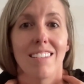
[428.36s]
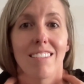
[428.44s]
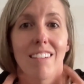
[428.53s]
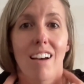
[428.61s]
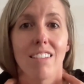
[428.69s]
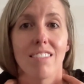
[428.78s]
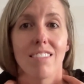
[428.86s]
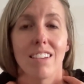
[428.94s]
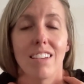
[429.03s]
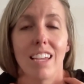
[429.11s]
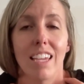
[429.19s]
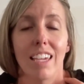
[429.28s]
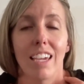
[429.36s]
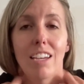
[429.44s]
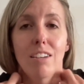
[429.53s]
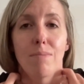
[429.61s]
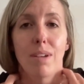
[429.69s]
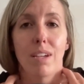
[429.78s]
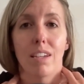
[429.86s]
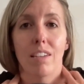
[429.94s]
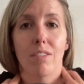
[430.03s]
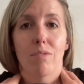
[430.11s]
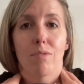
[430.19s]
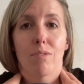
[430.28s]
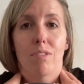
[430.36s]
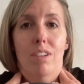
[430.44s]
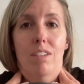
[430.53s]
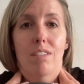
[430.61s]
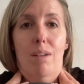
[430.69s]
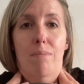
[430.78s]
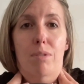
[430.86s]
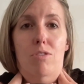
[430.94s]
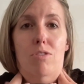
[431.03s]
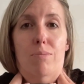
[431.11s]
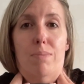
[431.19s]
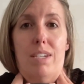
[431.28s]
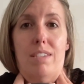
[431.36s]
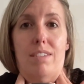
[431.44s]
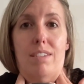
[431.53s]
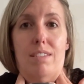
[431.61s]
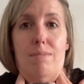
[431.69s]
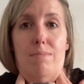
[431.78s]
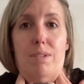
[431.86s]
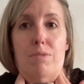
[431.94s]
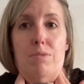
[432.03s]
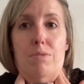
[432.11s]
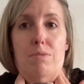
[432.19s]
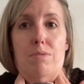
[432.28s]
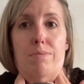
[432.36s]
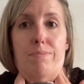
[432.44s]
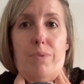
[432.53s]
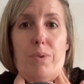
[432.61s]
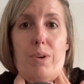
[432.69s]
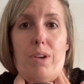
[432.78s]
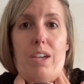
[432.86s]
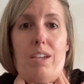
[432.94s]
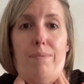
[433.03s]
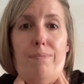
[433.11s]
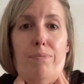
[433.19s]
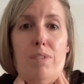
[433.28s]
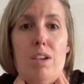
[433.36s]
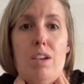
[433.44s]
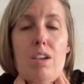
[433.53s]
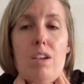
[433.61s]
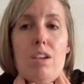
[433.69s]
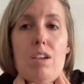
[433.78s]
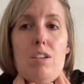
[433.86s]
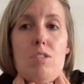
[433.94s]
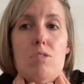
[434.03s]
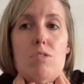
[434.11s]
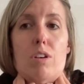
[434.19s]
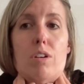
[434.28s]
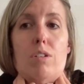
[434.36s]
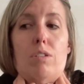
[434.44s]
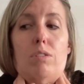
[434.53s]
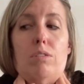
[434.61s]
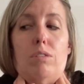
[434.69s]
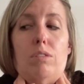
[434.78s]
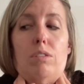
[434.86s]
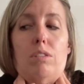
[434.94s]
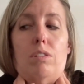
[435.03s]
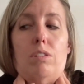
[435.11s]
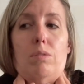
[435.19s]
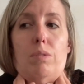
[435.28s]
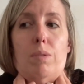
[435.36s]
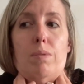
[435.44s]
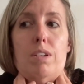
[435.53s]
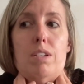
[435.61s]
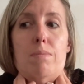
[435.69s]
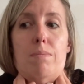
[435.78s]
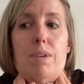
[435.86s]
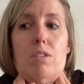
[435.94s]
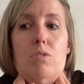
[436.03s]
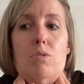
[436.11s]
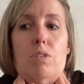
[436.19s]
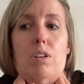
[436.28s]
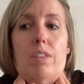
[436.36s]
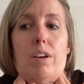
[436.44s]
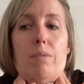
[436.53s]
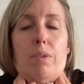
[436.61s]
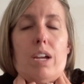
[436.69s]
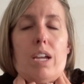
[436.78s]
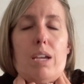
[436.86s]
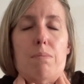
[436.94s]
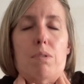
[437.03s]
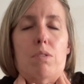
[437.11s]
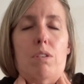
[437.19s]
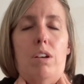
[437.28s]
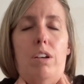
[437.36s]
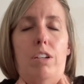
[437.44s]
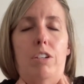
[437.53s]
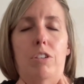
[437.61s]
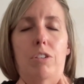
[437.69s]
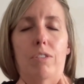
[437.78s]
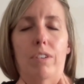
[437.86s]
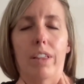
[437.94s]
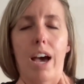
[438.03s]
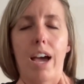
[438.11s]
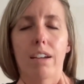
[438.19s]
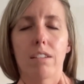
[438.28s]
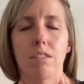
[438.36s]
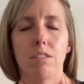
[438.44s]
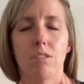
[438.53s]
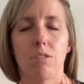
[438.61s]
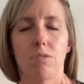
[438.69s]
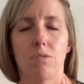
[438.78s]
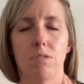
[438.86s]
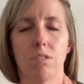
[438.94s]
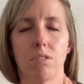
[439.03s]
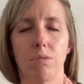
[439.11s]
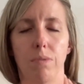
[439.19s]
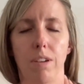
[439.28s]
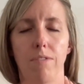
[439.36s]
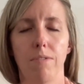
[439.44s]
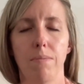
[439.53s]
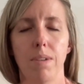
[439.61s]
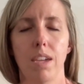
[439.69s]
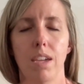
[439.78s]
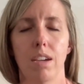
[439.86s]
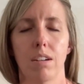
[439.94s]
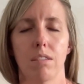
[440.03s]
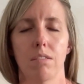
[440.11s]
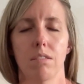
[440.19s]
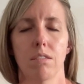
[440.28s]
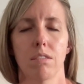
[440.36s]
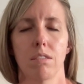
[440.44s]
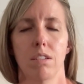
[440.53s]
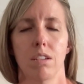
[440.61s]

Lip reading: constant engagement in through these upper trapezius muscles. Okay, so we want to make sure that we're able to relax the shoulders away from the ears,